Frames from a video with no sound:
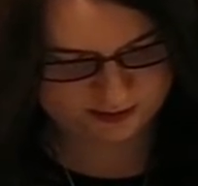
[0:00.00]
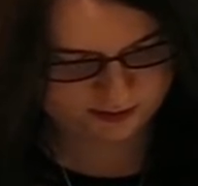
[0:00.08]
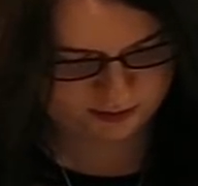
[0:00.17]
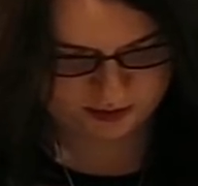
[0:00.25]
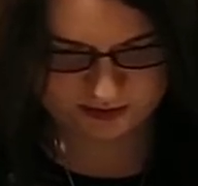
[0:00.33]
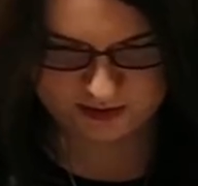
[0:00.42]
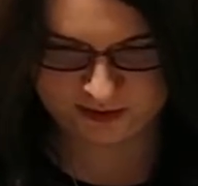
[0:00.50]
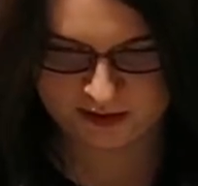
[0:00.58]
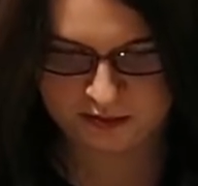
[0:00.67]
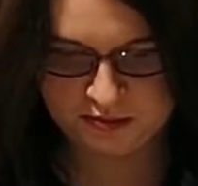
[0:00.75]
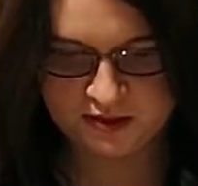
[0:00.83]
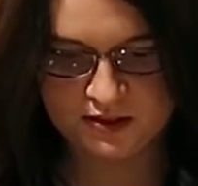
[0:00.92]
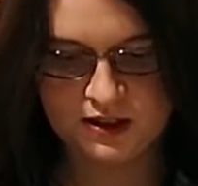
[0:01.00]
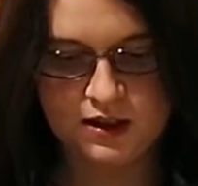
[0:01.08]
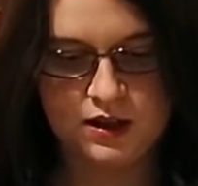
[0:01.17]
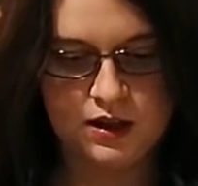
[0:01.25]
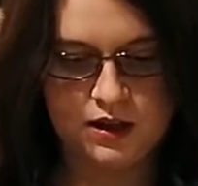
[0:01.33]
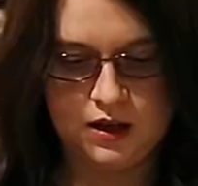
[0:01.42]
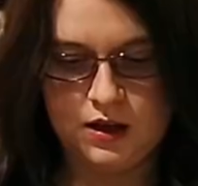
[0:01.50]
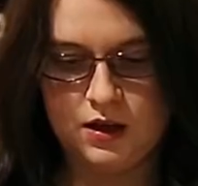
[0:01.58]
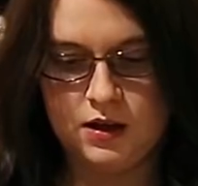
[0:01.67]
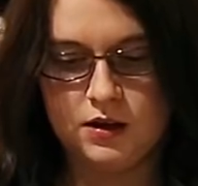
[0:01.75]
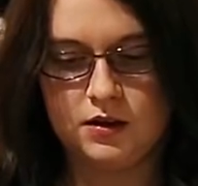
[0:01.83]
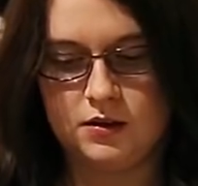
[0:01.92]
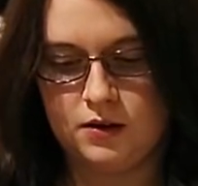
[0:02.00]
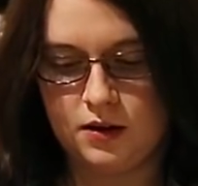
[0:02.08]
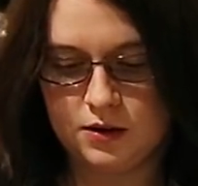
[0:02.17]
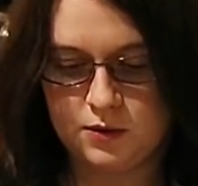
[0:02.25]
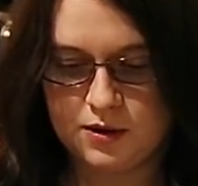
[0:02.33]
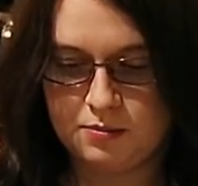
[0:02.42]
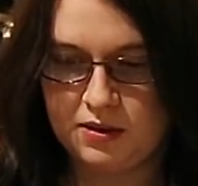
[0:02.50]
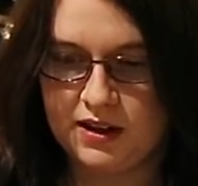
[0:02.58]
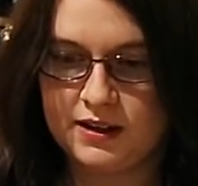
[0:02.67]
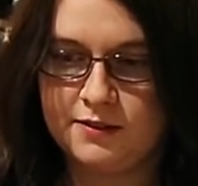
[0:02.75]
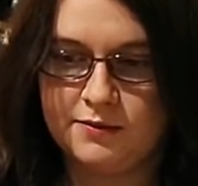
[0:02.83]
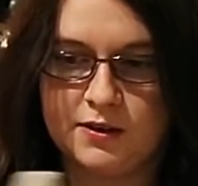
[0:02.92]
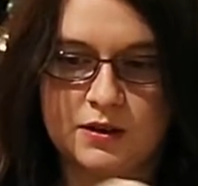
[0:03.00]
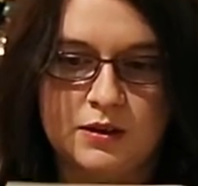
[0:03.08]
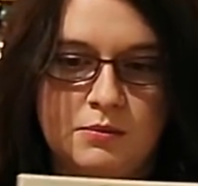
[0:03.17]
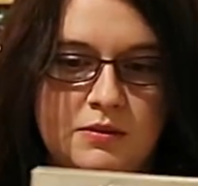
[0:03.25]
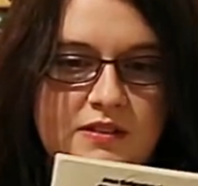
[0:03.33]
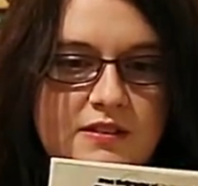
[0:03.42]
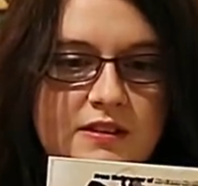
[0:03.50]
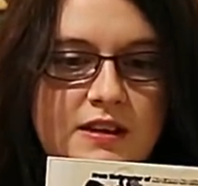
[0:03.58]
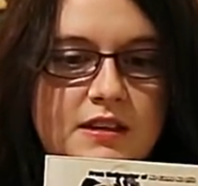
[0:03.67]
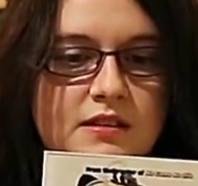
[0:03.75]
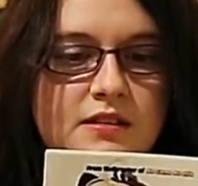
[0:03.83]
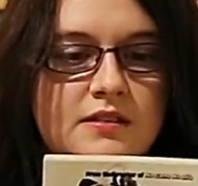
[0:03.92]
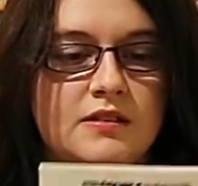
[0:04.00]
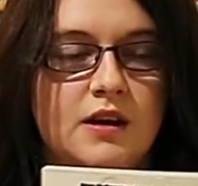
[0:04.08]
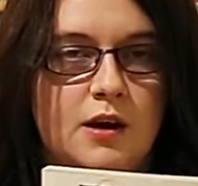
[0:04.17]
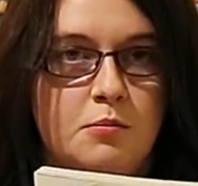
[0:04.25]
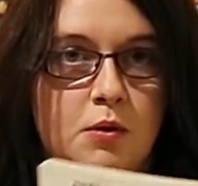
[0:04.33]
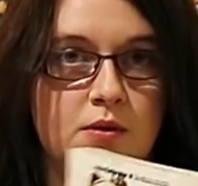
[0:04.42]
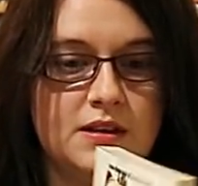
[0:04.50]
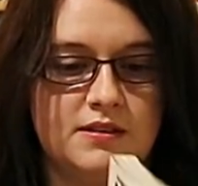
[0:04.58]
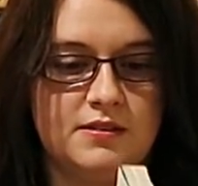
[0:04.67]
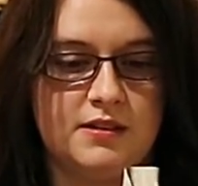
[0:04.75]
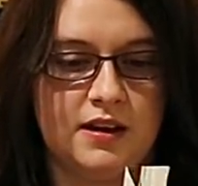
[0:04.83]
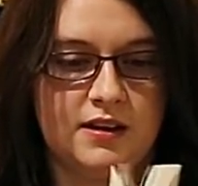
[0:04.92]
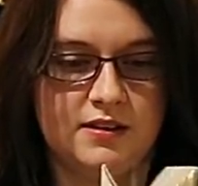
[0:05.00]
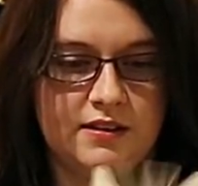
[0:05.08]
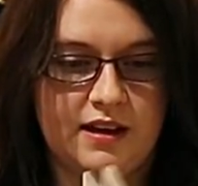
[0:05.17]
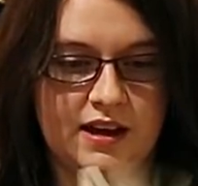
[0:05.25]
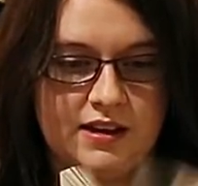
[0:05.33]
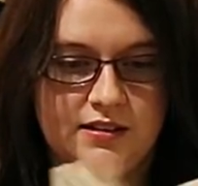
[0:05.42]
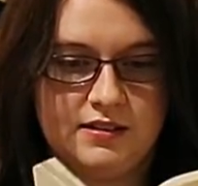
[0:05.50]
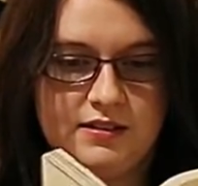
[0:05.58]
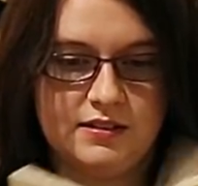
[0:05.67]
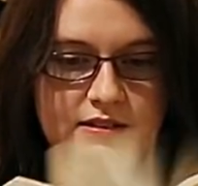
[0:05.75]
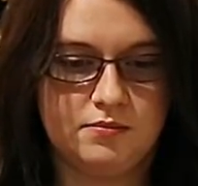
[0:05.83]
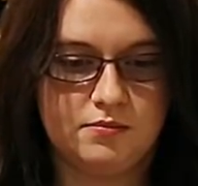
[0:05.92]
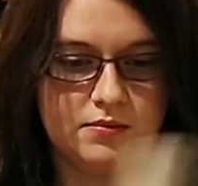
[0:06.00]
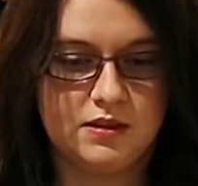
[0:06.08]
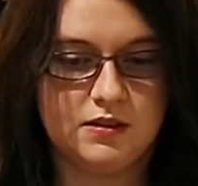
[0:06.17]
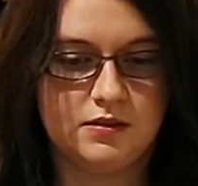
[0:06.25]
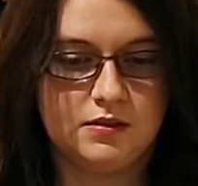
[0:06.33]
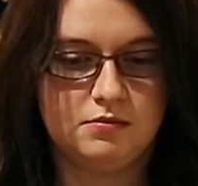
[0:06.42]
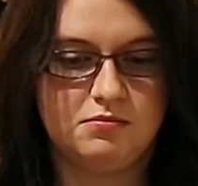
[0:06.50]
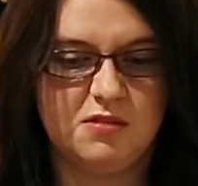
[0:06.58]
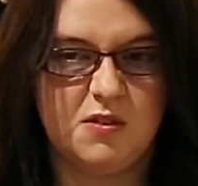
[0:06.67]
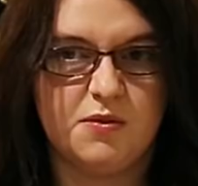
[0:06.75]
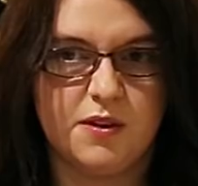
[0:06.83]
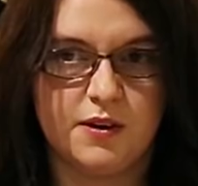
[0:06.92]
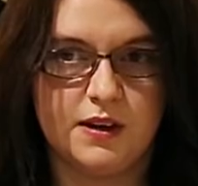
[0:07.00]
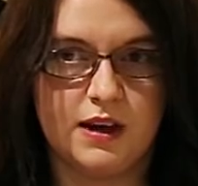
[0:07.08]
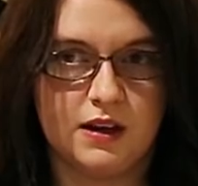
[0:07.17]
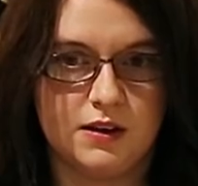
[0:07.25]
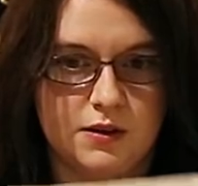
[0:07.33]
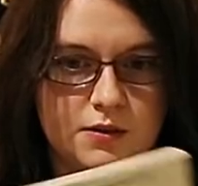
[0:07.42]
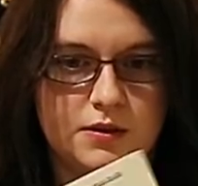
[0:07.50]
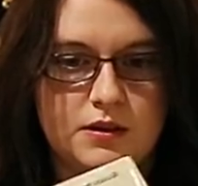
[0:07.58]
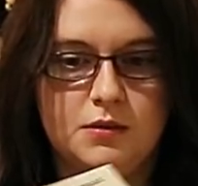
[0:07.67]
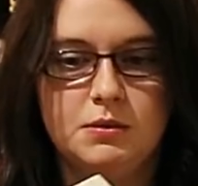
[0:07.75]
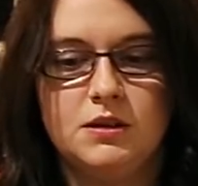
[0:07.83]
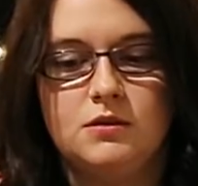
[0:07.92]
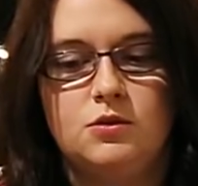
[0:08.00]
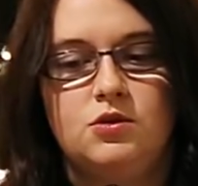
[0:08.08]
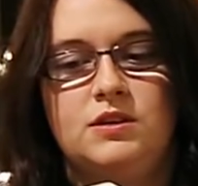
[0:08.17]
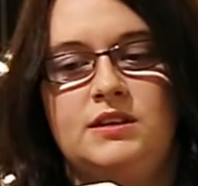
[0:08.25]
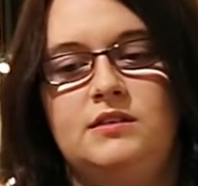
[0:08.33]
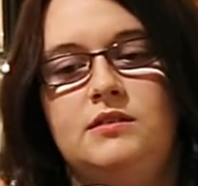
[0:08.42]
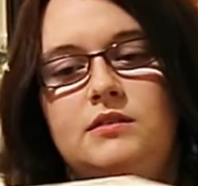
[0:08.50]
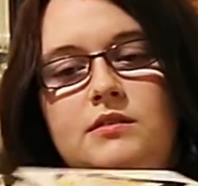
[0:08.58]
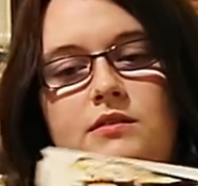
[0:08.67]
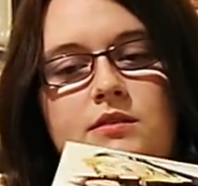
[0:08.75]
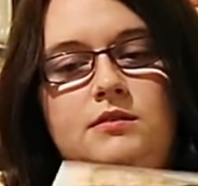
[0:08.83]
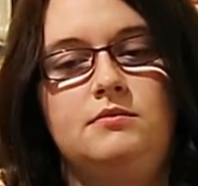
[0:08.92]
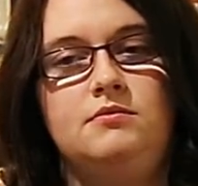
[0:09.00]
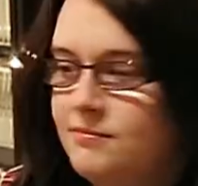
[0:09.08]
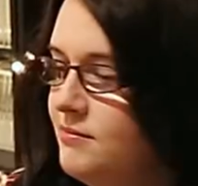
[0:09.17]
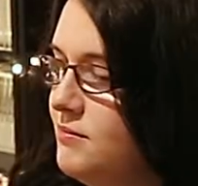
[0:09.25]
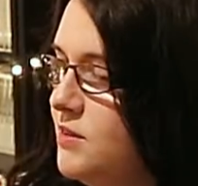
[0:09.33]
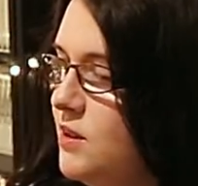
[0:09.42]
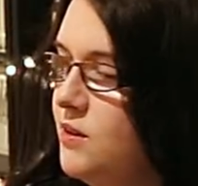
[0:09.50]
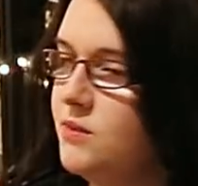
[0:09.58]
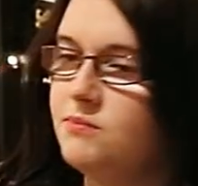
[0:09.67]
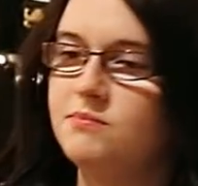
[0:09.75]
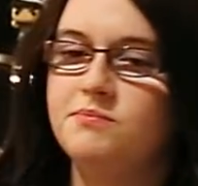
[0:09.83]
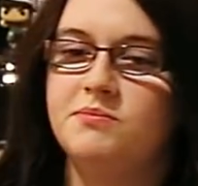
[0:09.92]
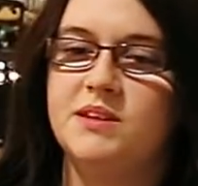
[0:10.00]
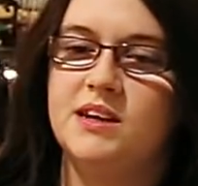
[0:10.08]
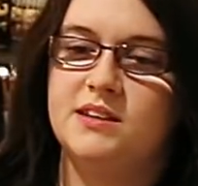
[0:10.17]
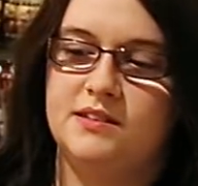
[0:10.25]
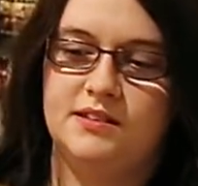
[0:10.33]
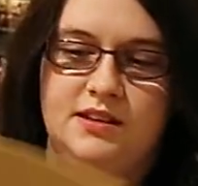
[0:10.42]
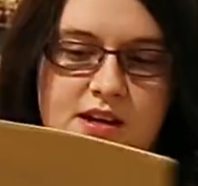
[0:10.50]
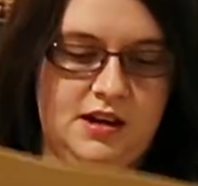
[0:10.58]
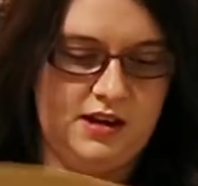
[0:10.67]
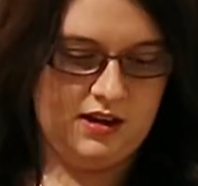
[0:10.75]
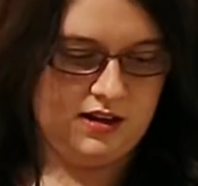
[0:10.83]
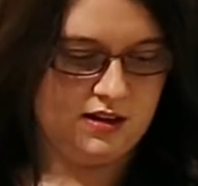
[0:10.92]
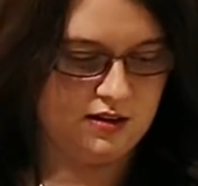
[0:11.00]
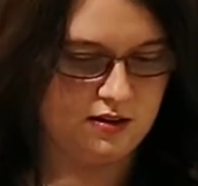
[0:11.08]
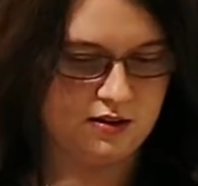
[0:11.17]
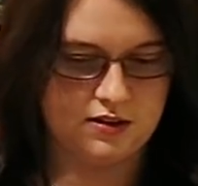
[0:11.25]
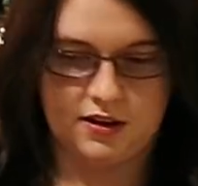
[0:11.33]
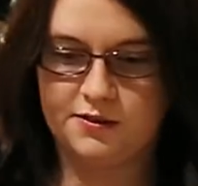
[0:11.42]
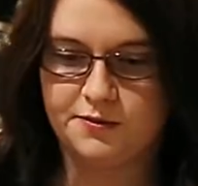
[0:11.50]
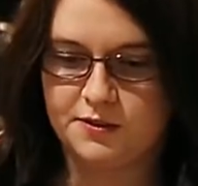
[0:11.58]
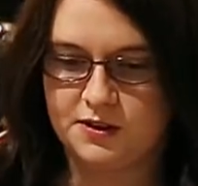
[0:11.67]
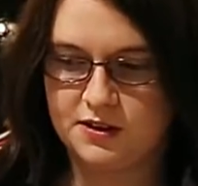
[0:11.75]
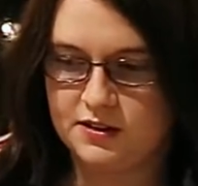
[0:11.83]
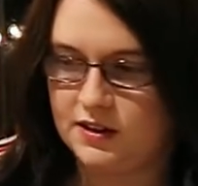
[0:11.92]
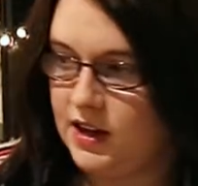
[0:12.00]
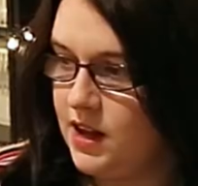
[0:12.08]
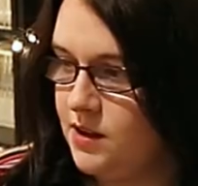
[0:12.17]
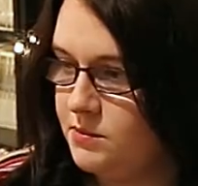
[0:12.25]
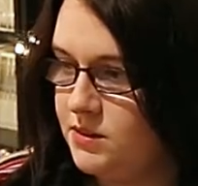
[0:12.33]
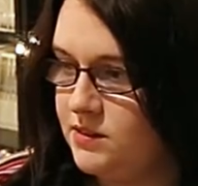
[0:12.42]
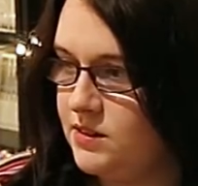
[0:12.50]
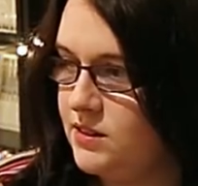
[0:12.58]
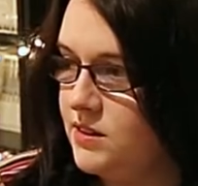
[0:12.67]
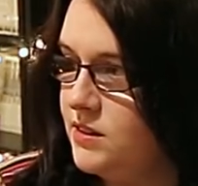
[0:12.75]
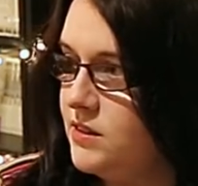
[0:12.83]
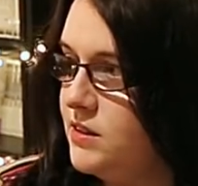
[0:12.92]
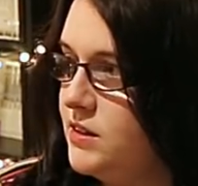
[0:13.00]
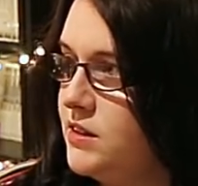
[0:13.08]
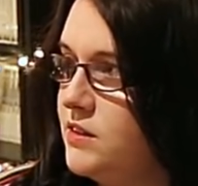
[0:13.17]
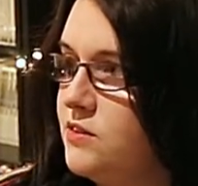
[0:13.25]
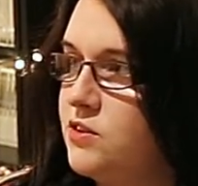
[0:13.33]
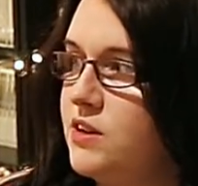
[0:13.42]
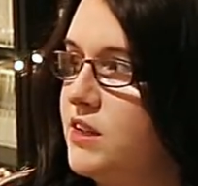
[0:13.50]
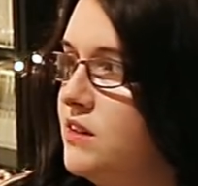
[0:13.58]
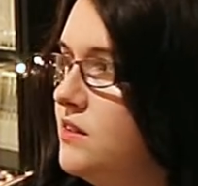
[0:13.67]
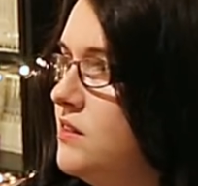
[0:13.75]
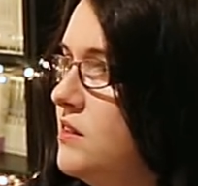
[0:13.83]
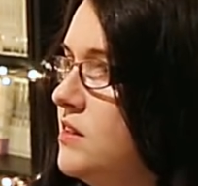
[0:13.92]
oh, it was already ripped. Clockwork Planet Volume 6. I bought this second hand. It's not very yellow. It's a bit creased. So let's go for another Amazon, and then I'll try and